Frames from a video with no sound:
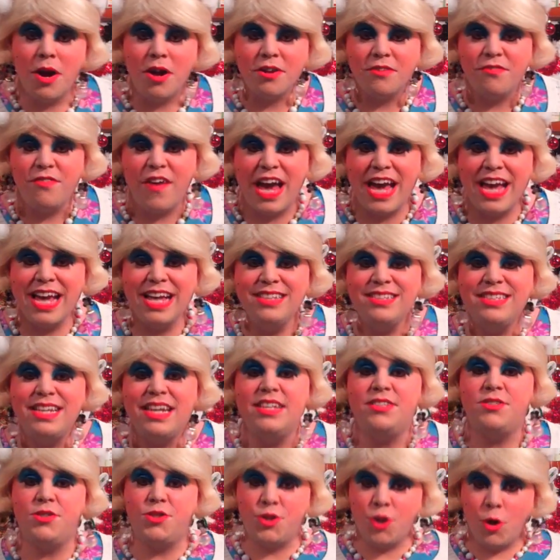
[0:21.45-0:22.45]
Park fans.
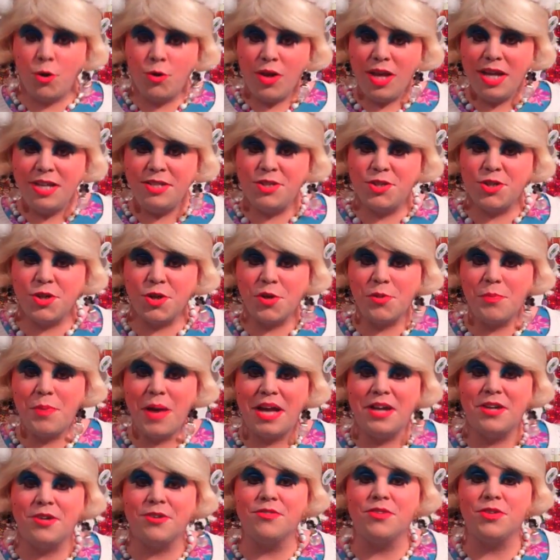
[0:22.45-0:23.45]
It's Jolene
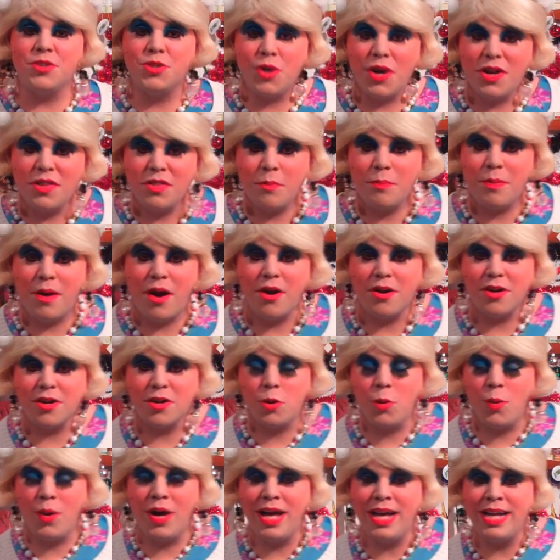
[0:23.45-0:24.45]
Sugarbaker, the Trailer
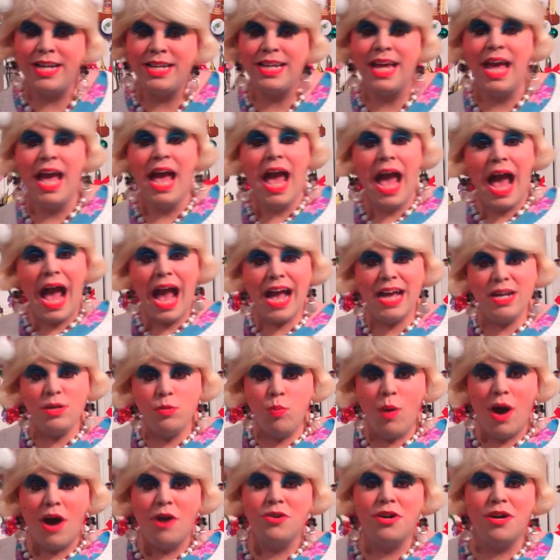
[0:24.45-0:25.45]
Park Queen,
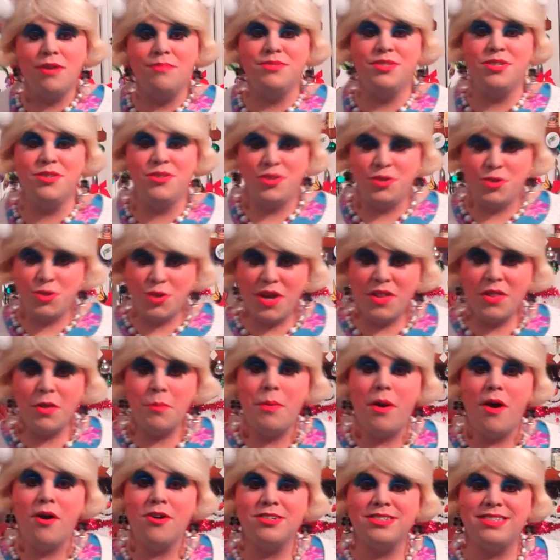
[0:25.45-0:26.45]
and welcome to the
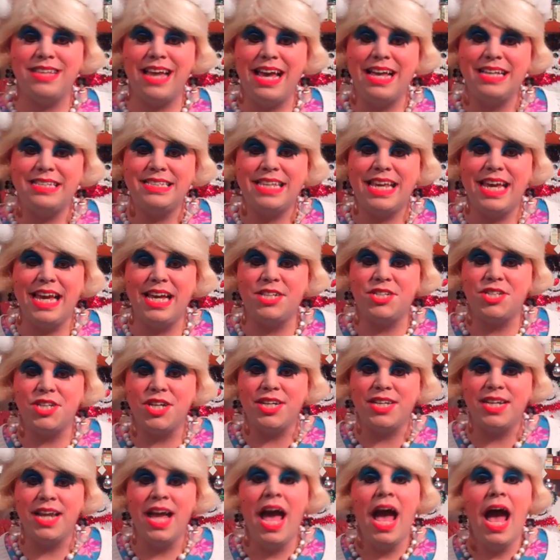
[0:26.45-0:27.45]
Trailer Park Test
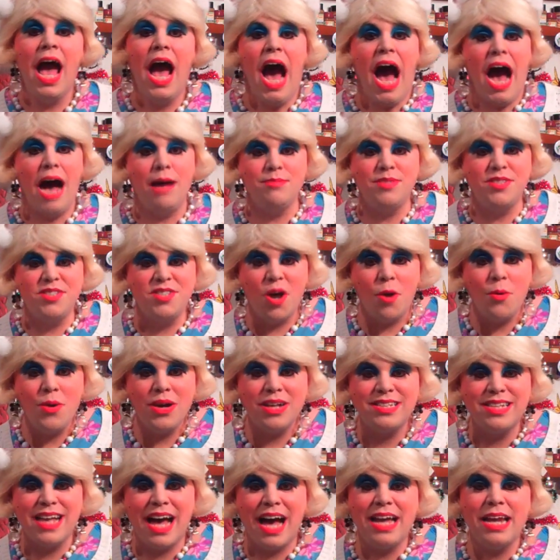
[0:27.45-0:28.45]
Kitchen. I'm so
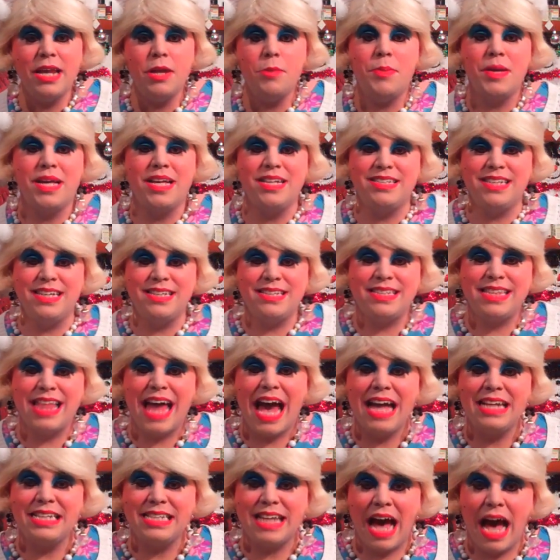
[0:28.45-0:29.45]
excited because it's
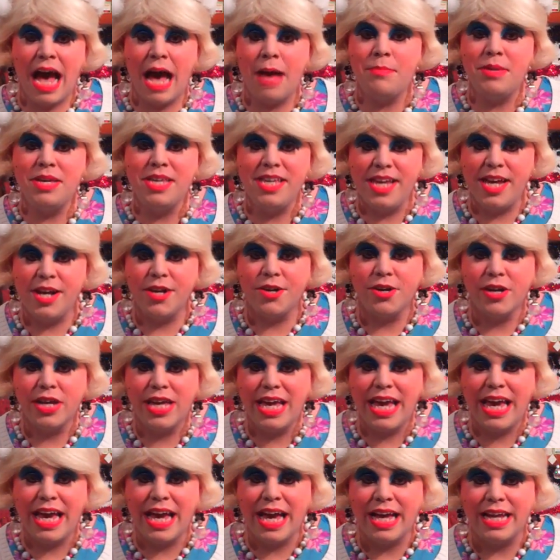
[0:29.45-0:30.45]
that time of year
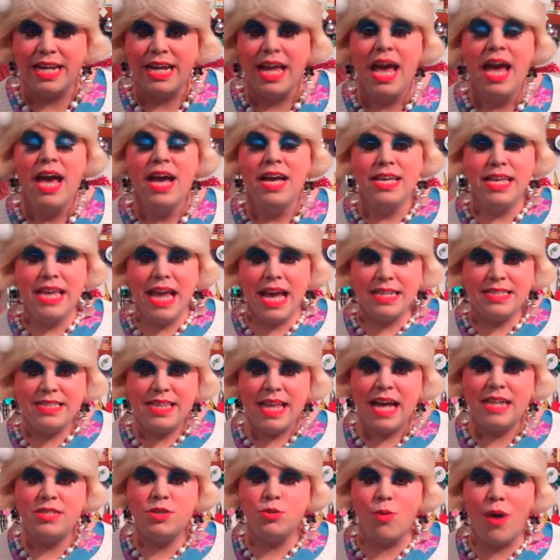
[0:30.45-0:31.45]
again. Yes,
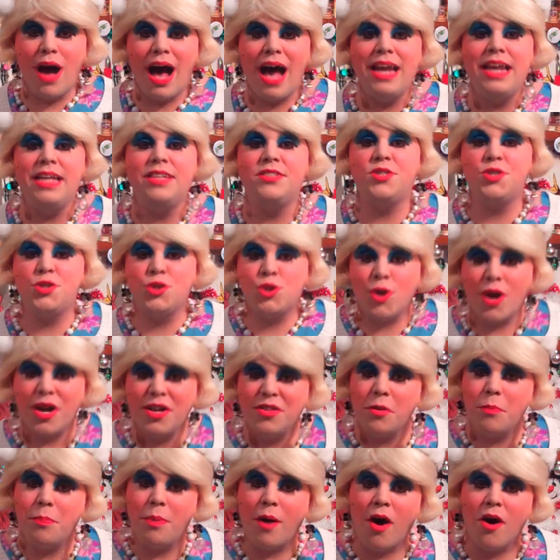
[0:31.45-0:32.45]
that's right, it's
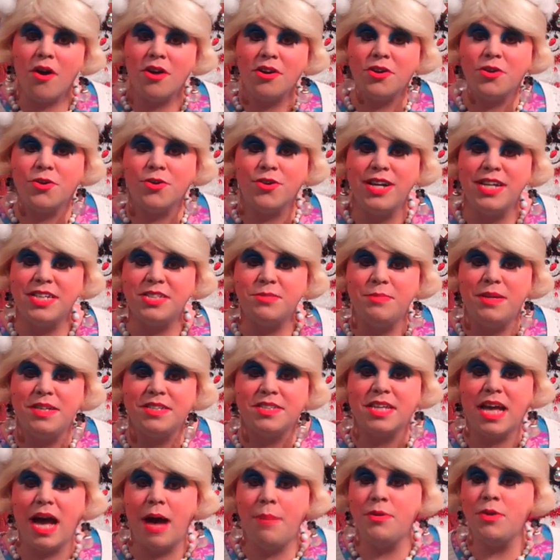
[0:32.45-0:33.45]
Trailer Park
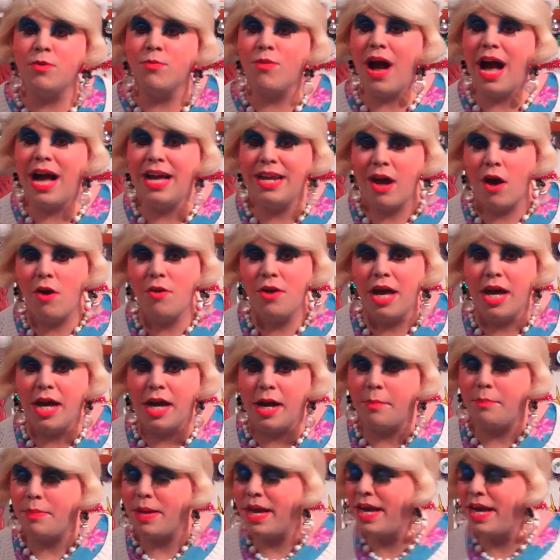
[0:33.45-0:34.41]
Christmas coming right on up,